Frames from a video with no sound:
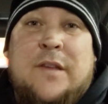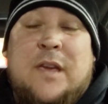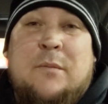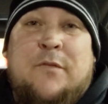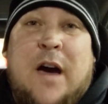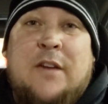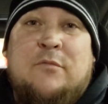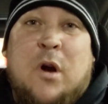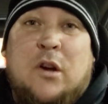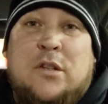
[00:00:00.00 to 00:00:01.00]
the
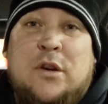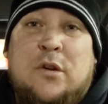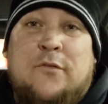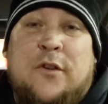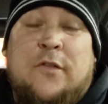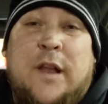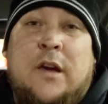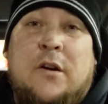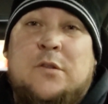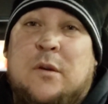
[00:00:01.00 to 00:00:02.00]
E-M5 Mark II for
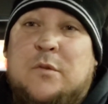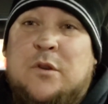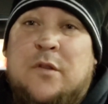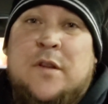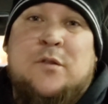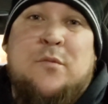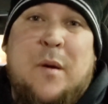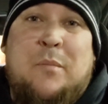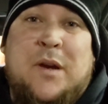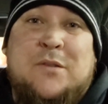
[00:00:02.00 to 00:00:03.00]
video, so I'm doing this
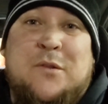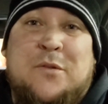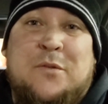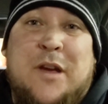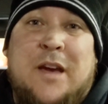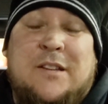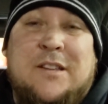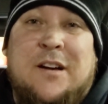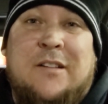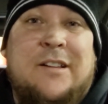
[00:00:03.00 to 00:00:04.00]
with my Pixel 3
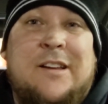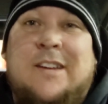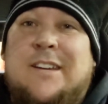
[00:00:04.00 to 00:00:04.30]
XL.